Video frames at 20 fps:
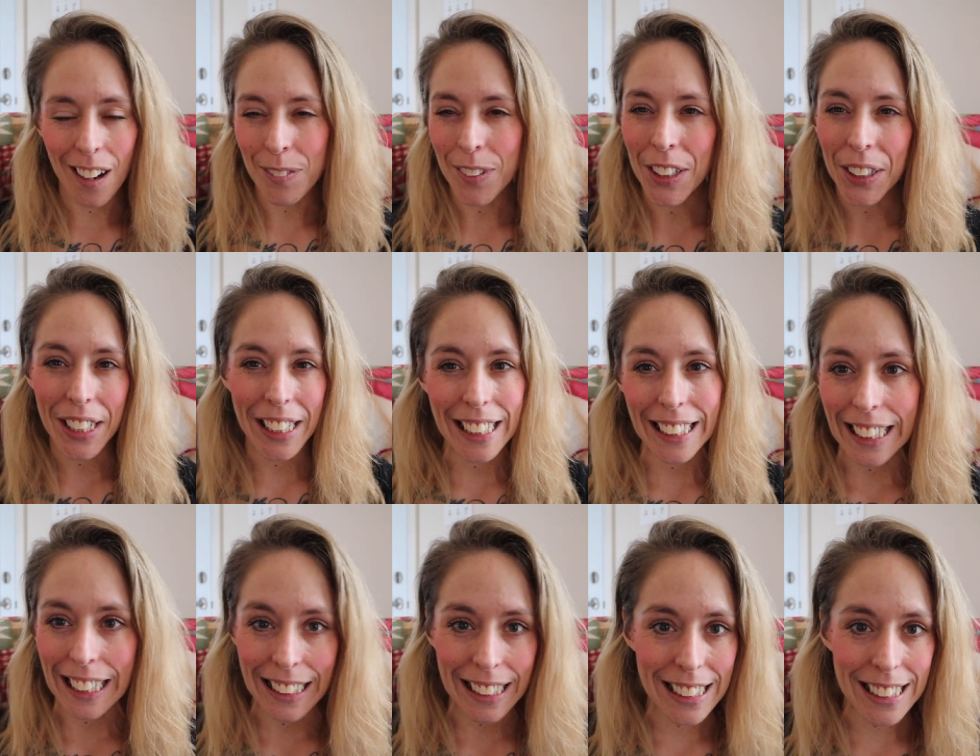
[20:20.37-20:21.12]
I'm not gonna
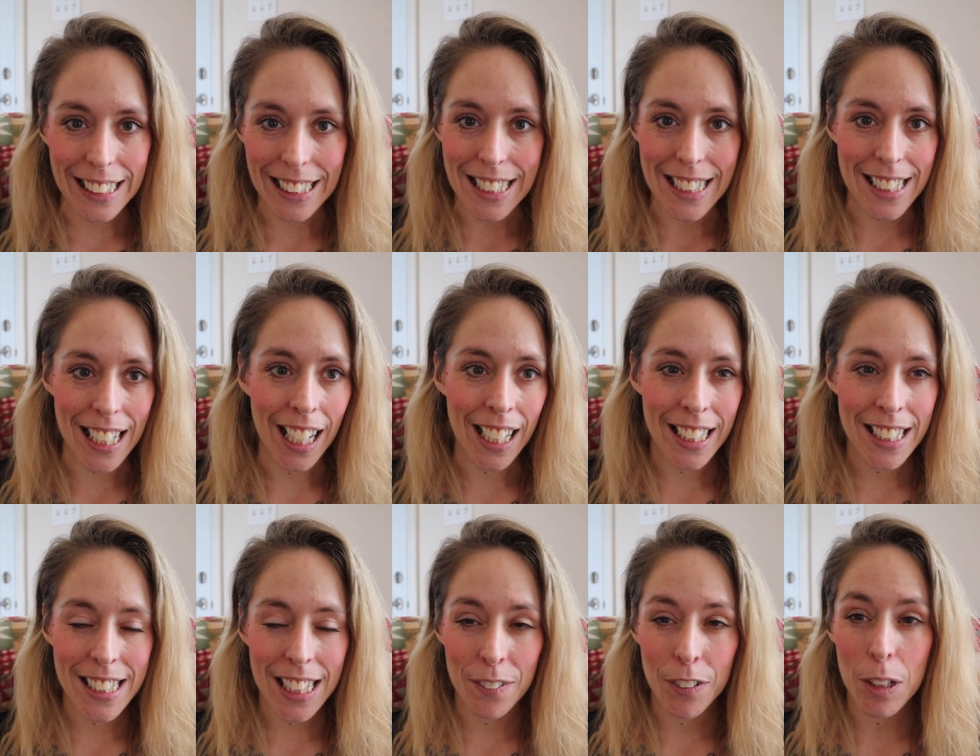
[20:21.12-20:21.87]
get into the
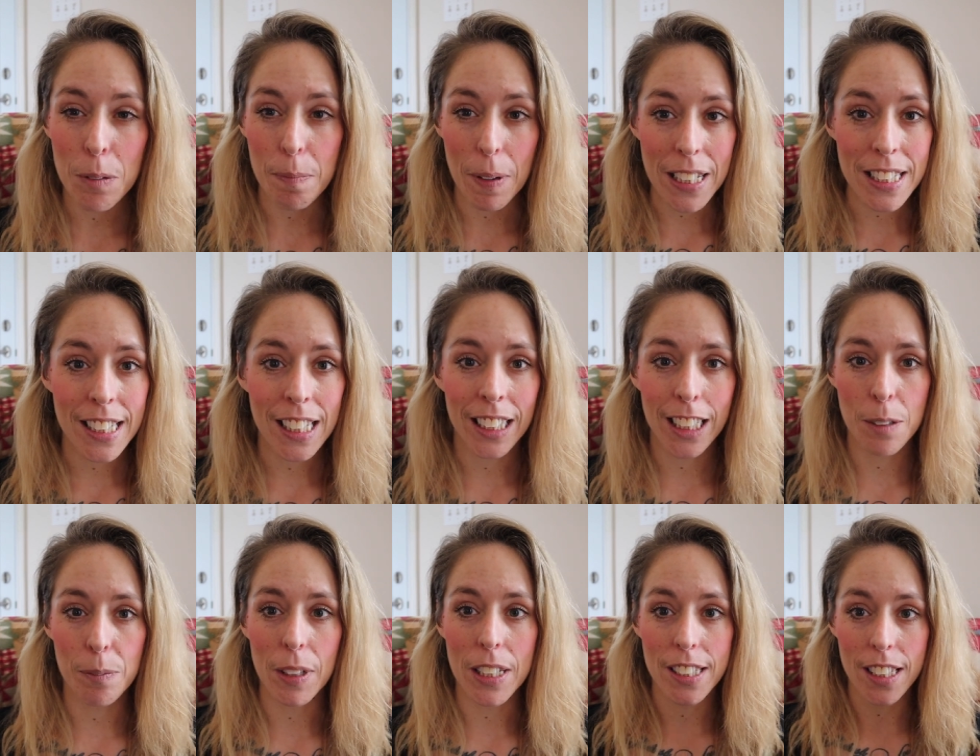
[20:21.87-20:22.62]
science of it.
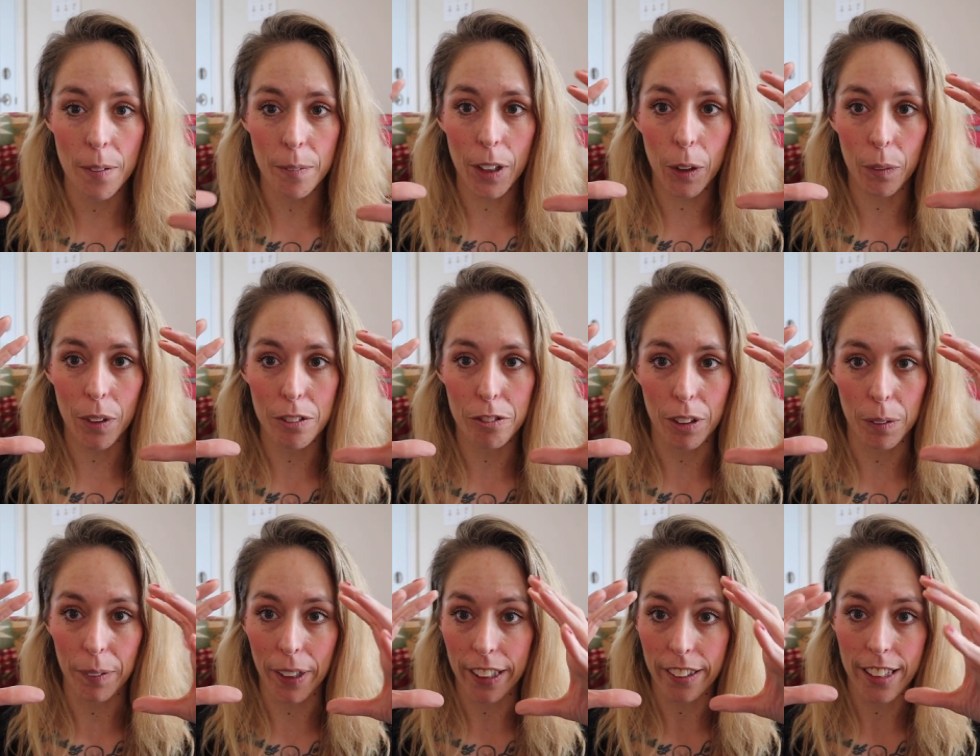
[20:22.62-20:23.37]
Basically, my stomach went
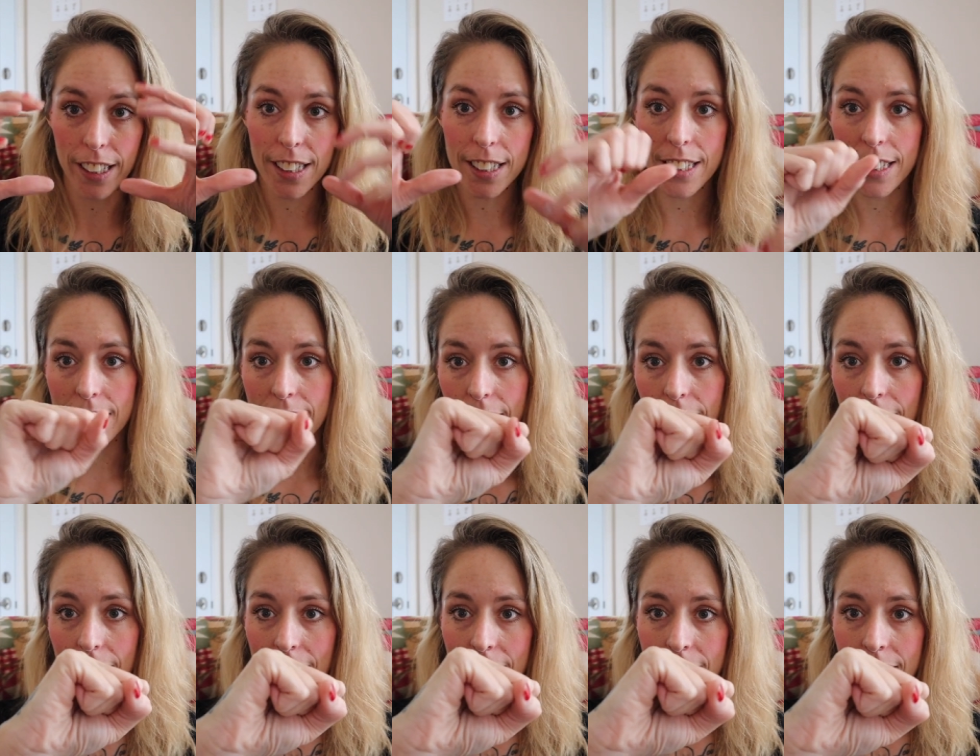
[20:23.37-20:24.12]
from like this to
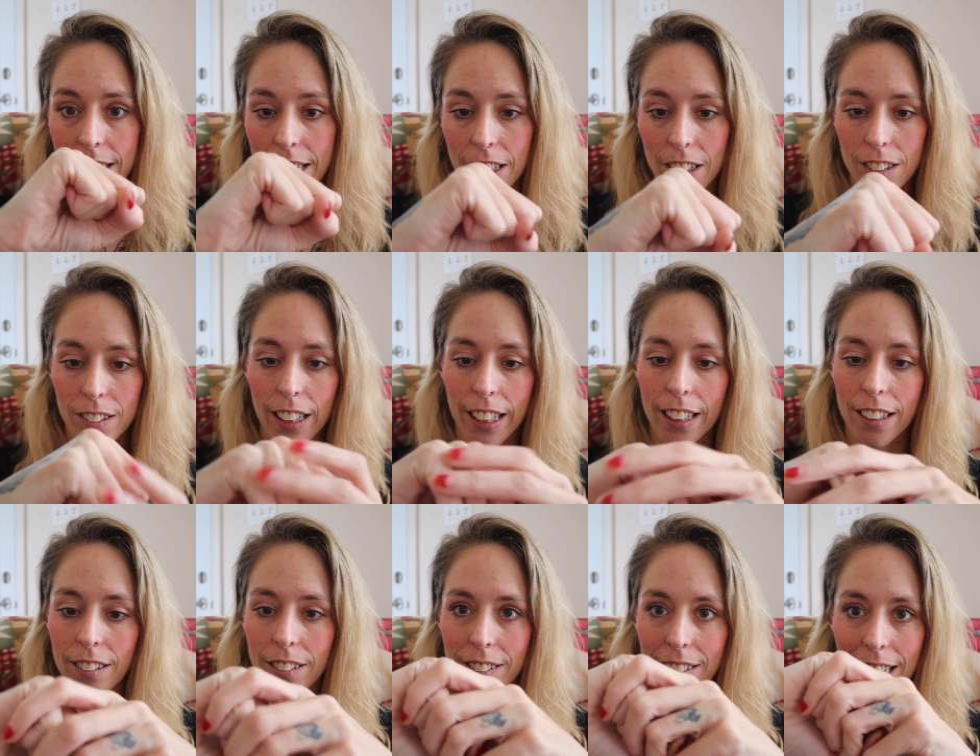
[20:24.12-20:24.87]
this, you know,
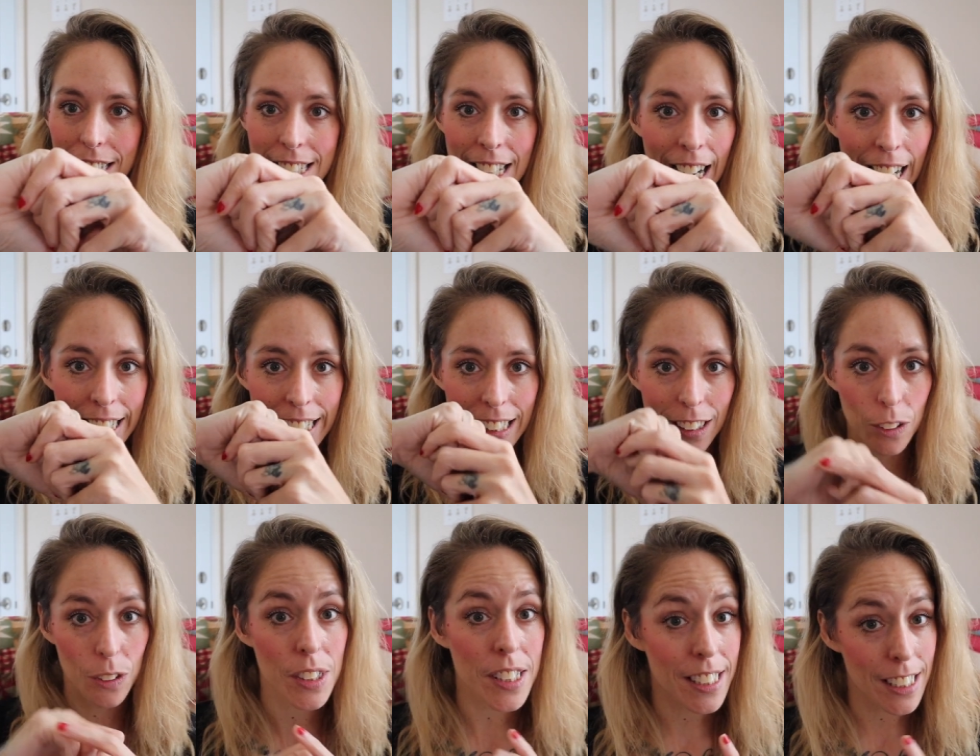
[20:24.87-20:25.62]
like a tiny
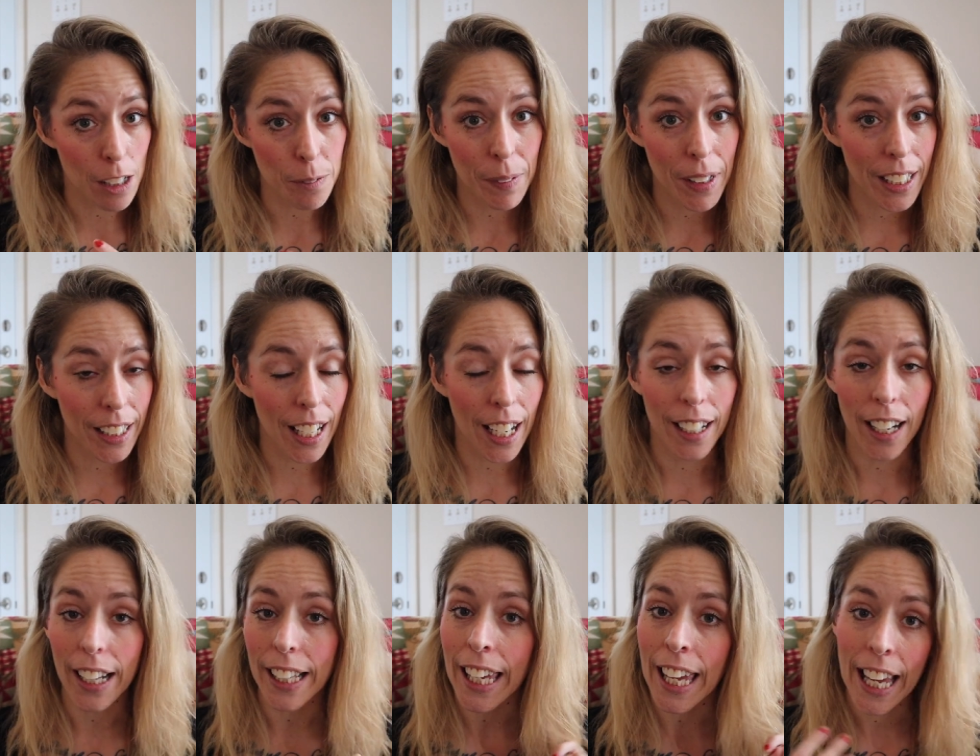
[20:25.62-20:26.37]
little stomach,
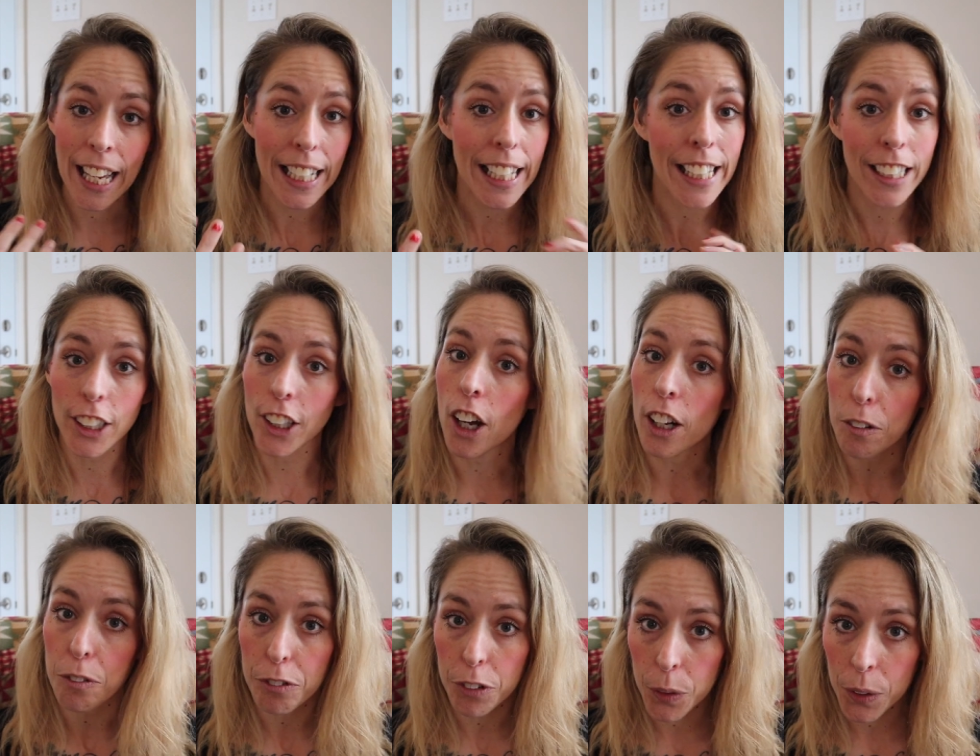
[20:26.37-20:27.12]
and I can't eat a lot
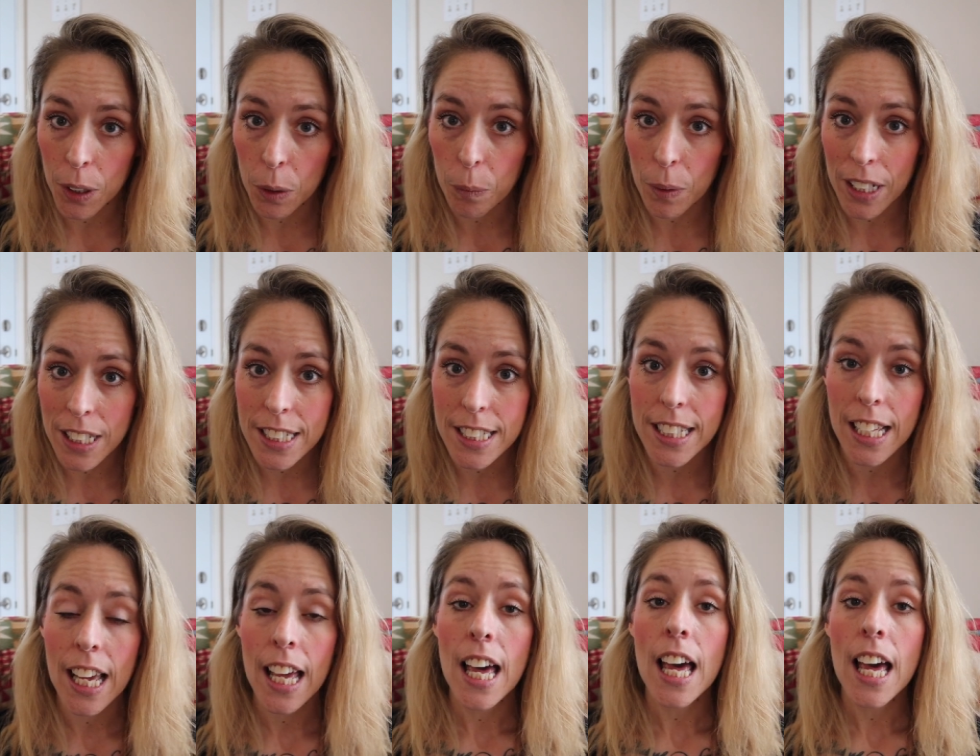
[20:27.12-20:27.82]
of food at once.